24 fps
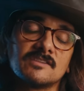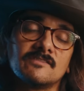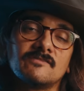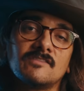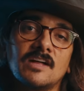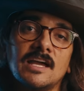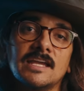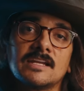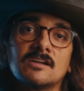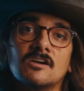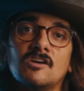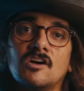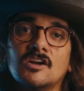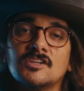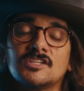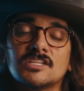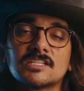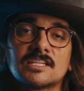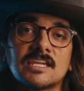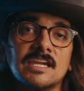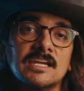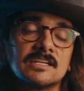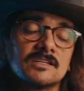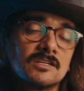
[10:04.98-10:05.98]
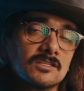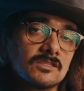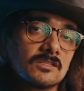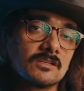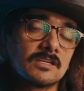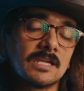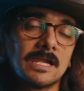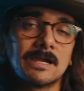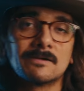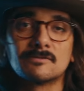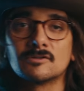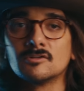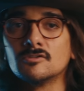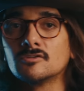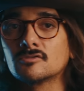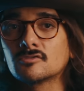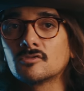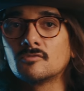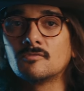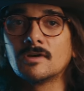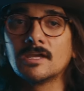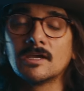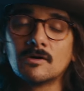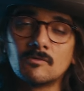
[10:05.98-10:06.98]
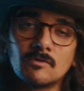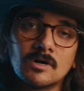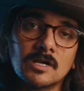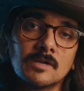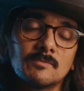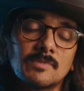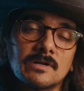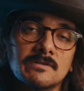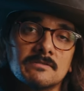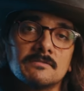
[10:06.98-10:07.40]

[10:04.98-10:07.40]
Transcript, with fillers: of like, oh, I just can't get the camera to look the way I want, blah,